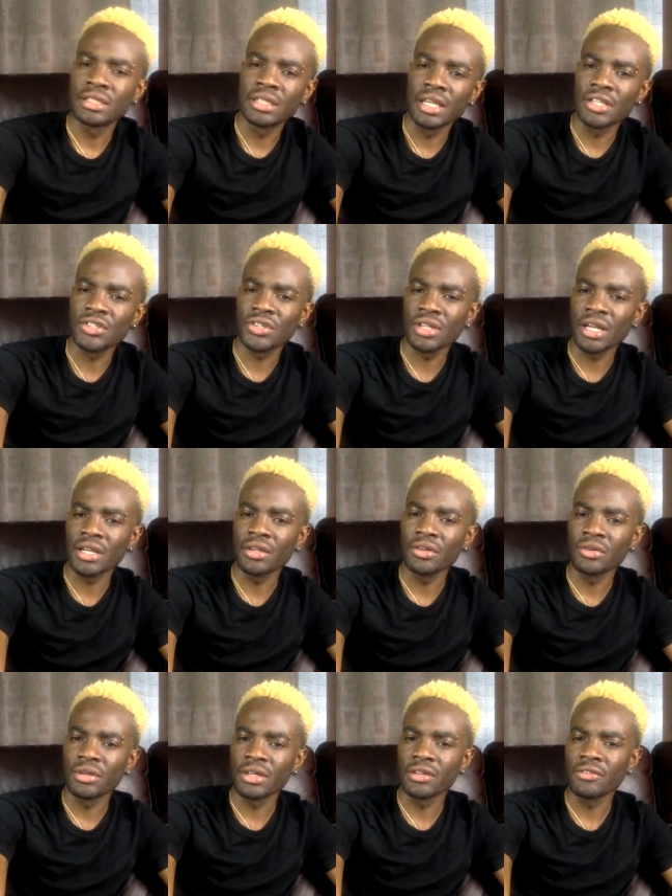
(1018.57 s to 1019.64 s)
texture that you're
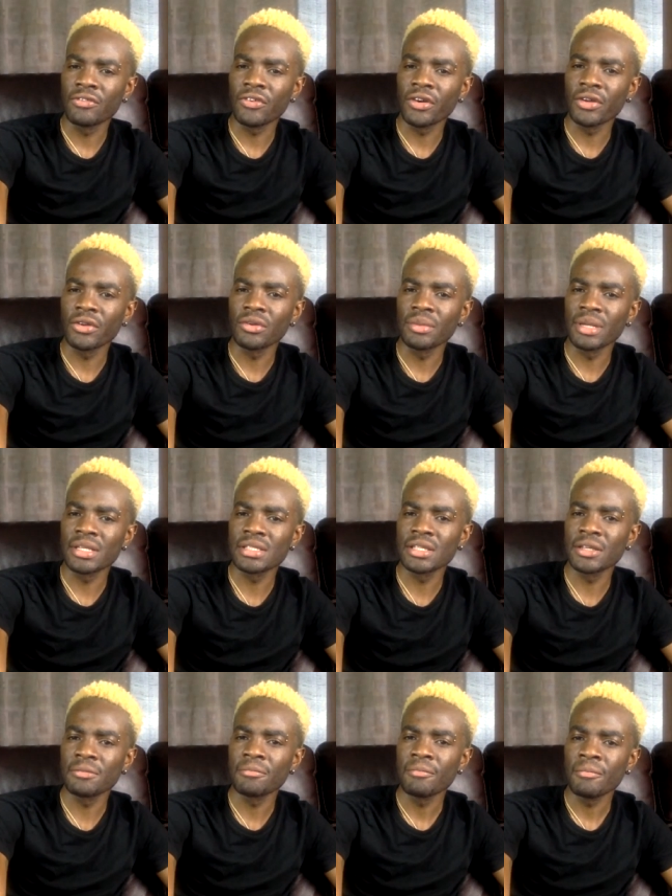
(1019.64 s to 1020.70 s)
looking for. You know what I
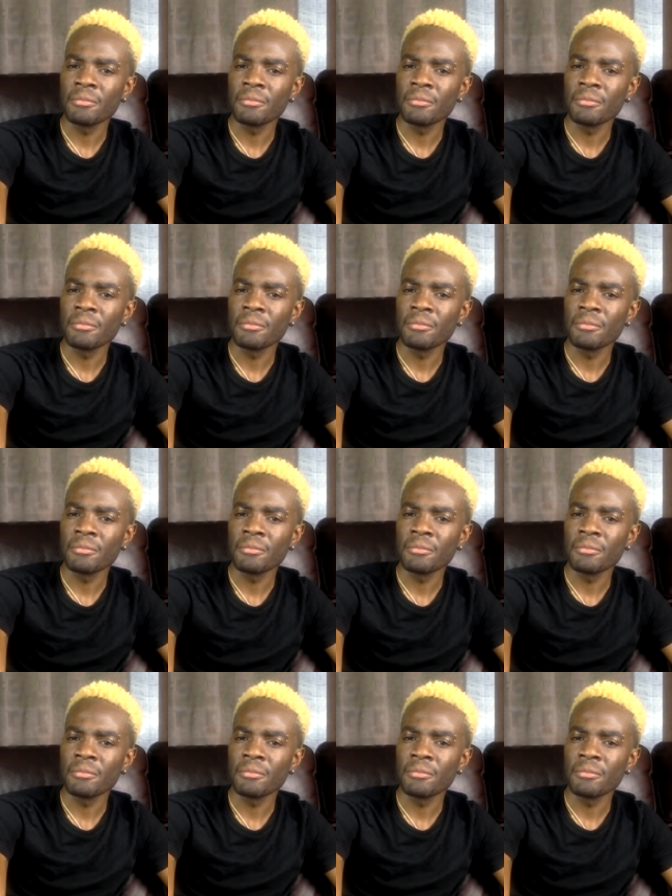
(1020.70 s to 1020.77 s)
say?